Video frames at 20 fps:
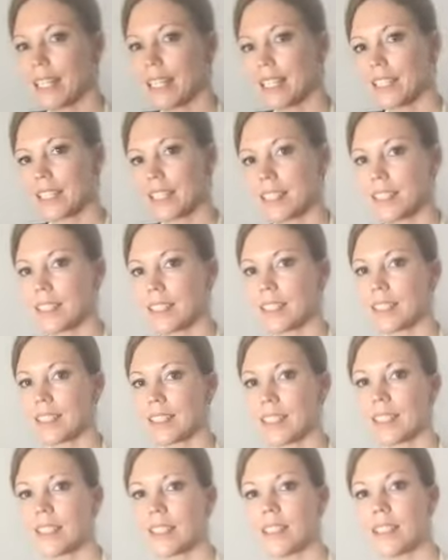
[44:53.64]

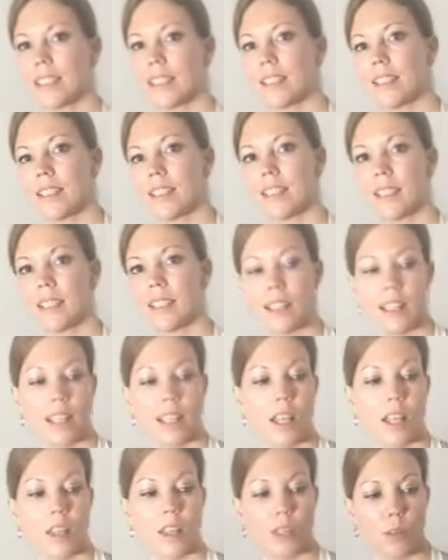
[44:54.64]
consistencies
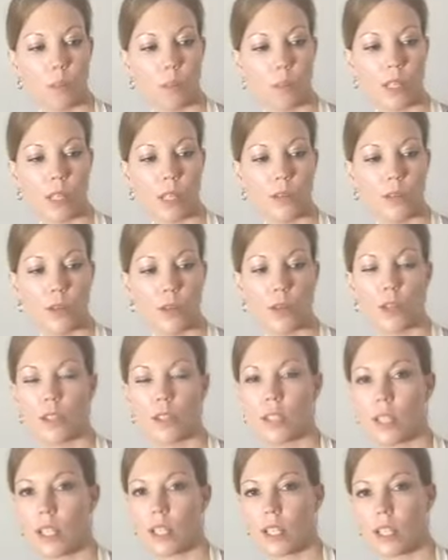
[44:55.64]
the blender is
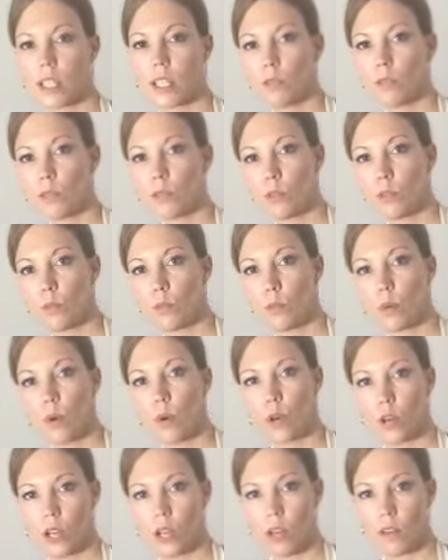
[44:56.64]
gonna give you
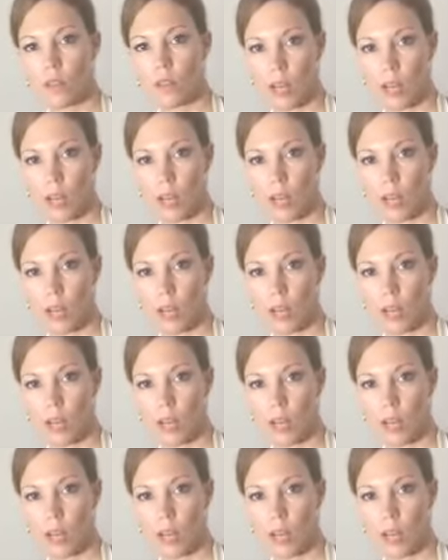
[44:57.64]
more of that